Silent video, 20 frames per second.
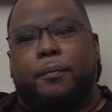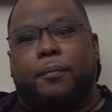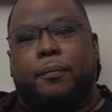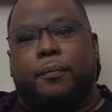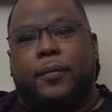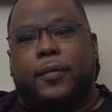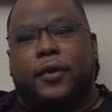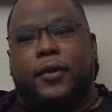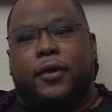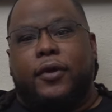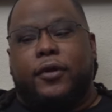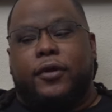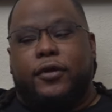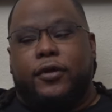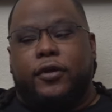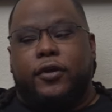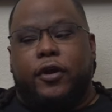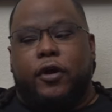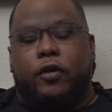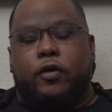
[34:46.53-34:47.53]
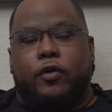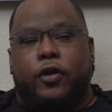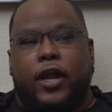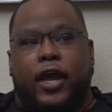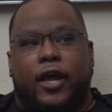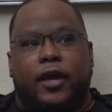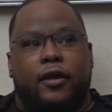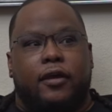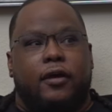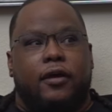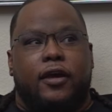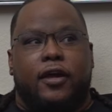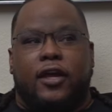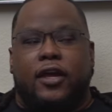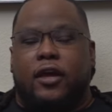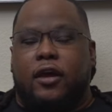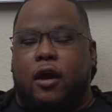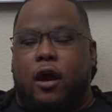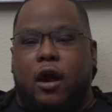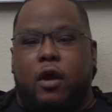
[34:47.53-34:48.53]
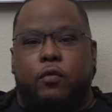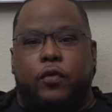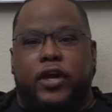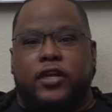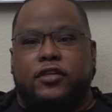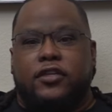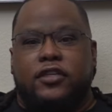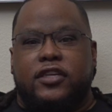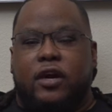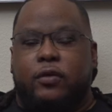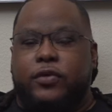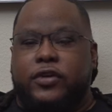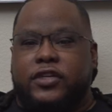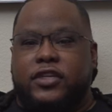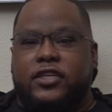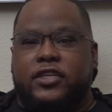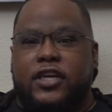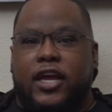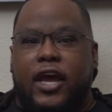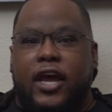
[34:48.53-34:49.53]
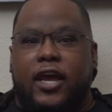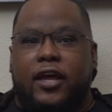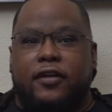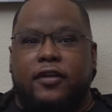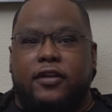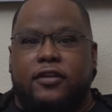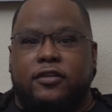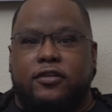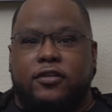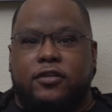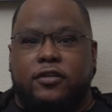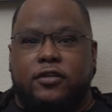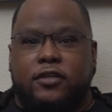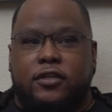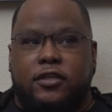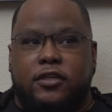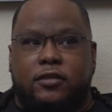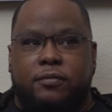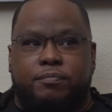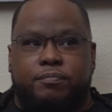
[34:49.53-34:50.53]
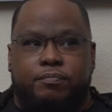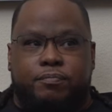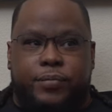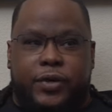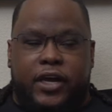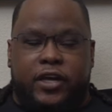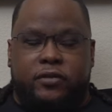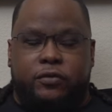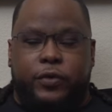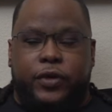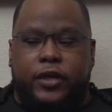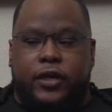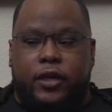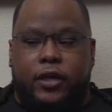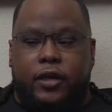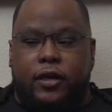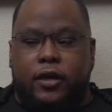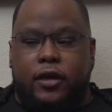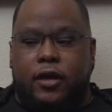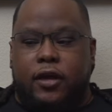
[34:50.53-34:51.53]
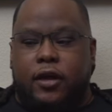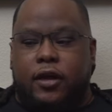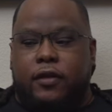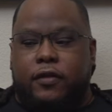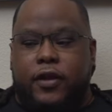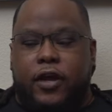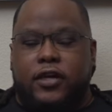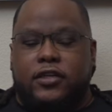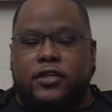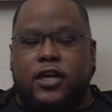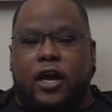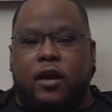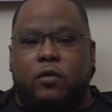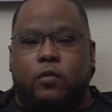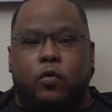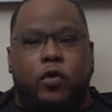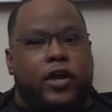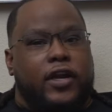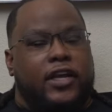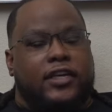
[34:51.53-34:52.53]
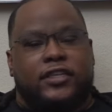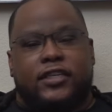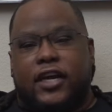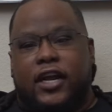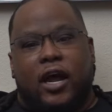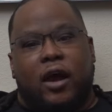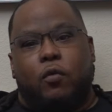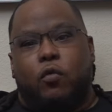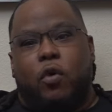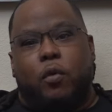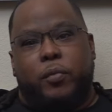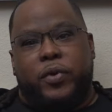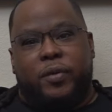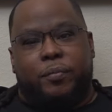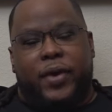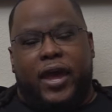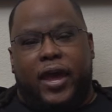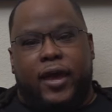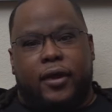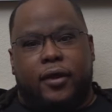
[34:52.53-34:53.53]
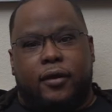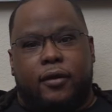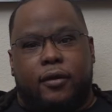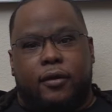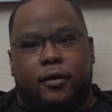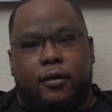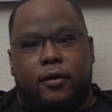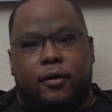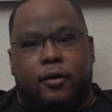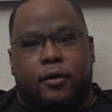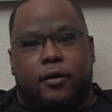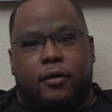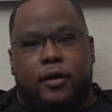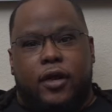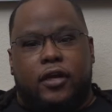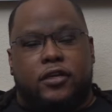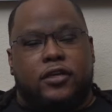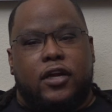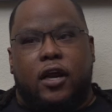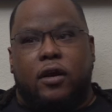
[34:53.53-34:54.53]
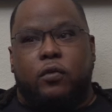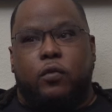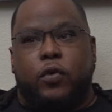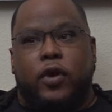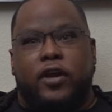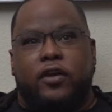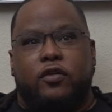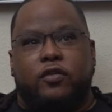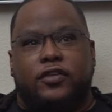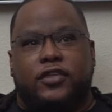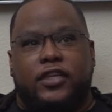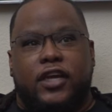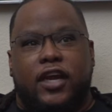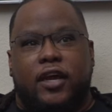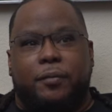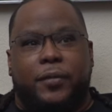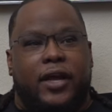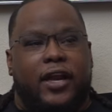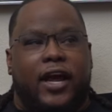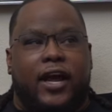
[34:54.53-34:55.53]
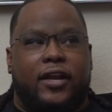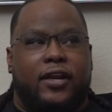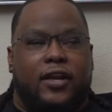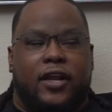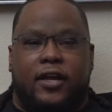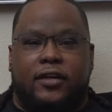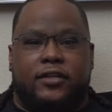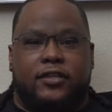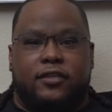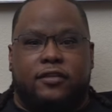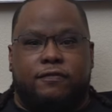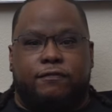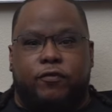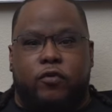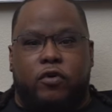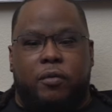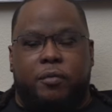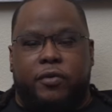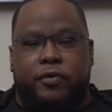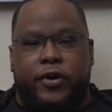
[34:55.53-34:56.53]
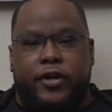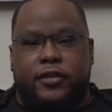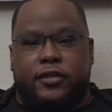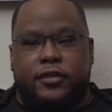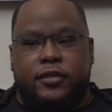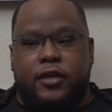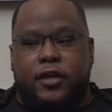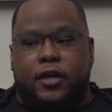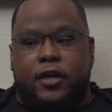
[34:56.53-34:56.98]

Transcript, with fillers: Mm-hmm. You know, like our races that we just had this this past weekend. There's not a one that said I won't be back. Nah, That's sure. not a one who said, "Man, I didn't like this form of racing."